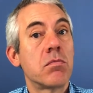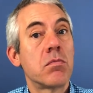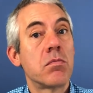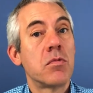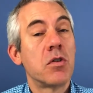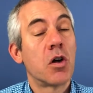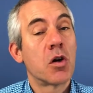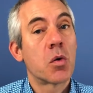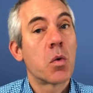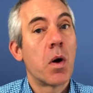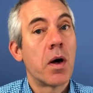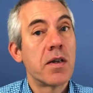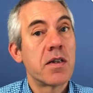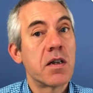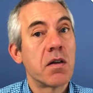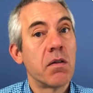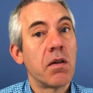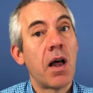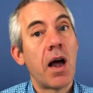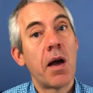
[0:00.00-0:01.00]
not quite
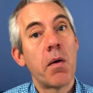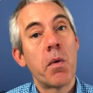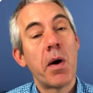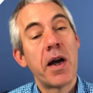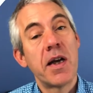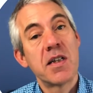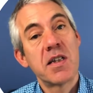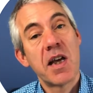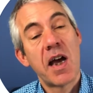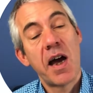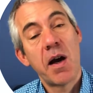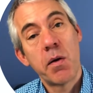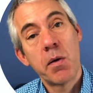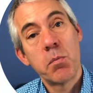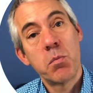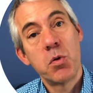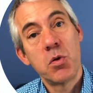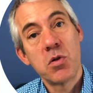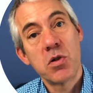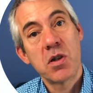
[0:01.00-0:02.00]
so lightweight. So how
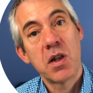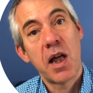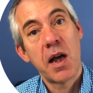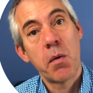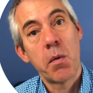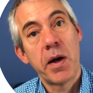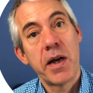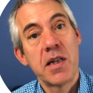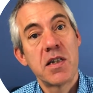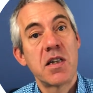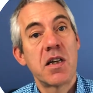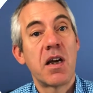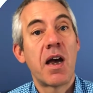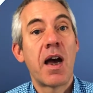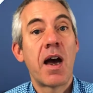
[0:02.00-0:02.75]
important is lightweight to you?